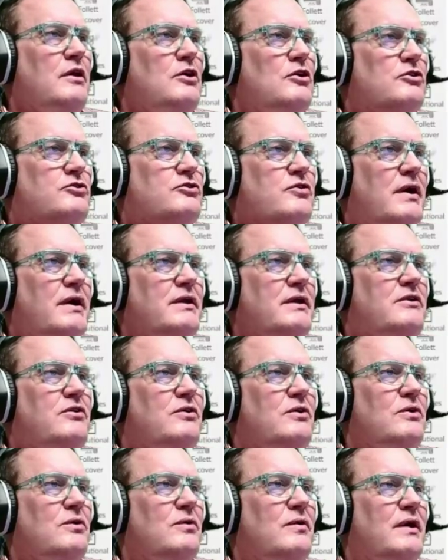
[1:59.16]
you're trying
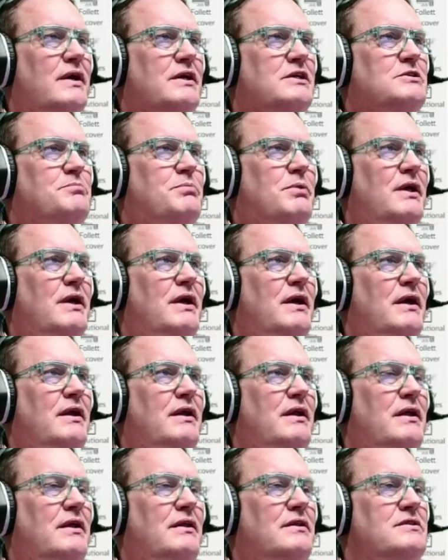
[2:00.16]
to
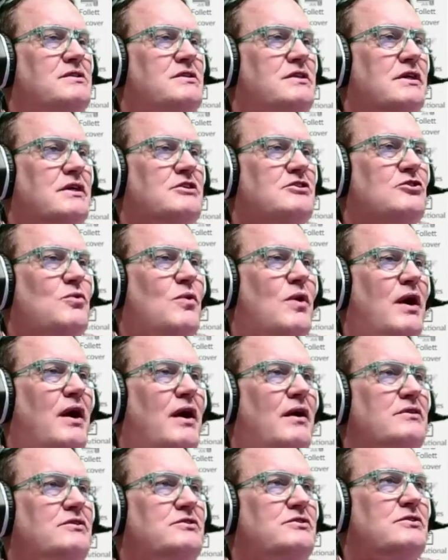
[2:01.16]
explain in six
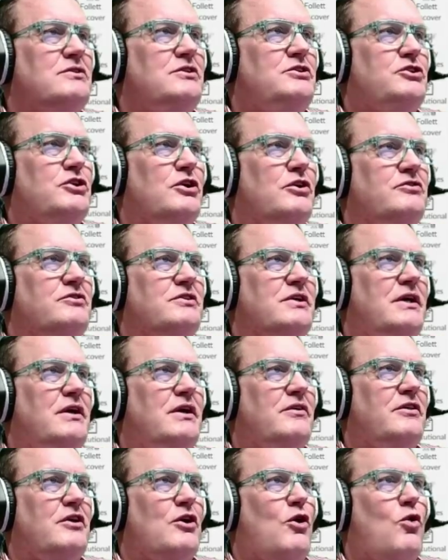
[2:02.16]
squares. It shows
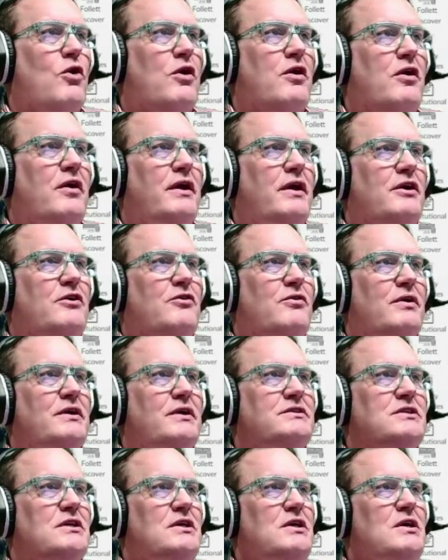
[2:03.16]
here the order,
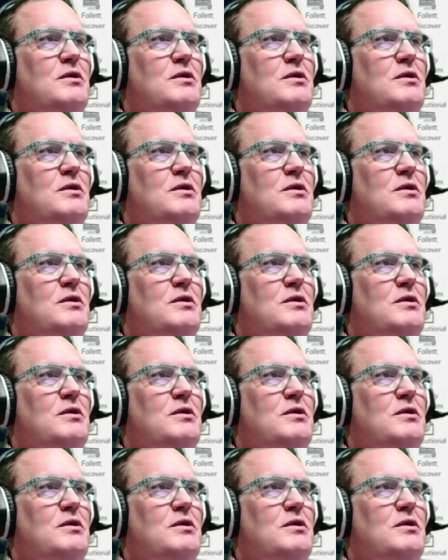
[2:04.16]
increase,